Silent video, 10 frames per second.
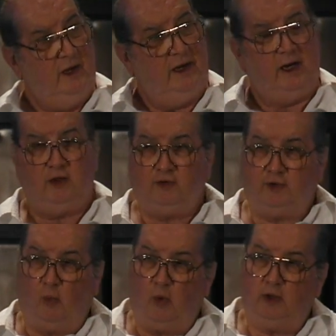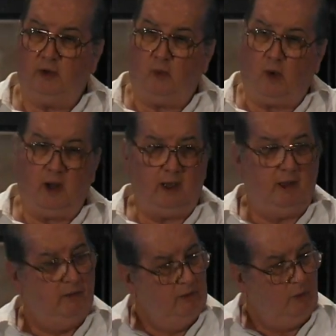And I used to wonder why,
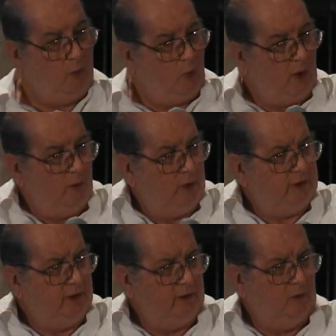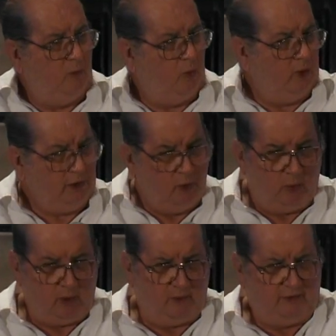what in the
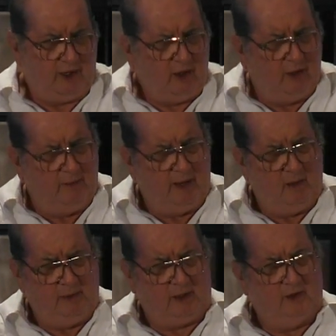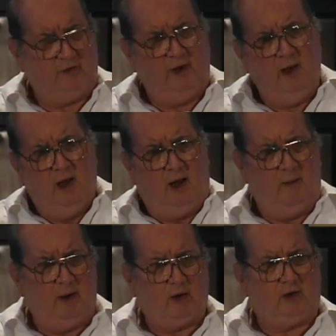world was that all about? Because
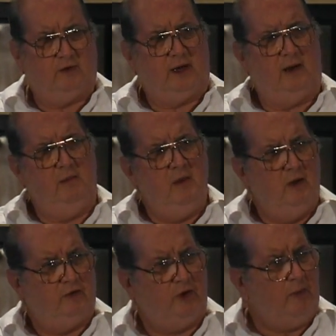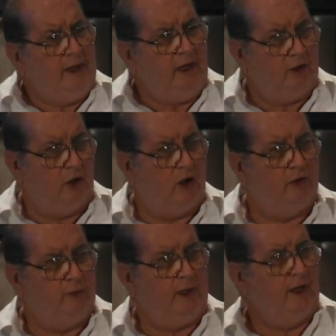America's got so many
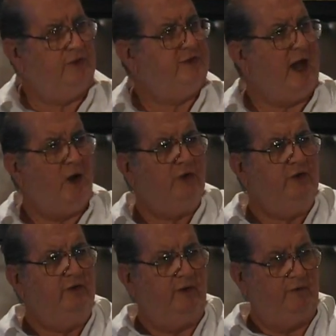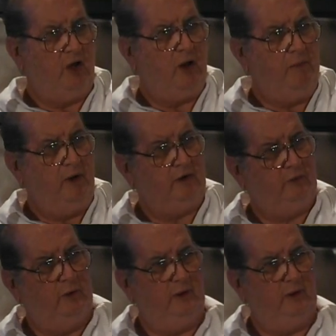laws. We got thousands of law books.